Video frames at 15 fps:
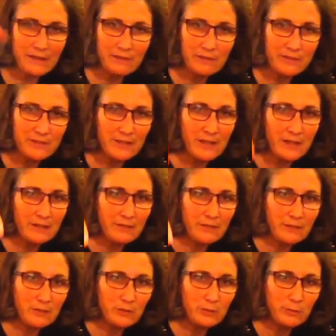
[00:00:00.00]
every side of
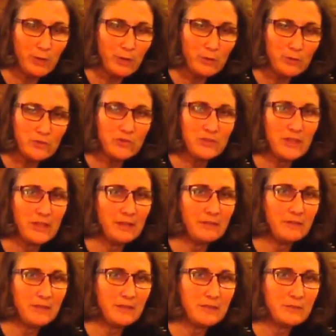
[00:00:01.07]
the 2 posts and
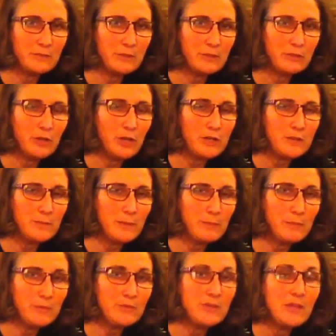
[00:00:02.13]
of these 3 cross
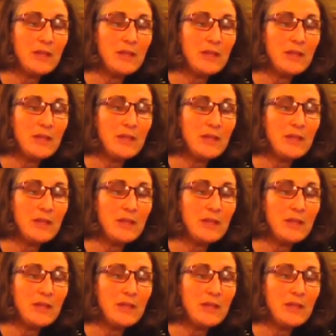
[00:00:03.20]
members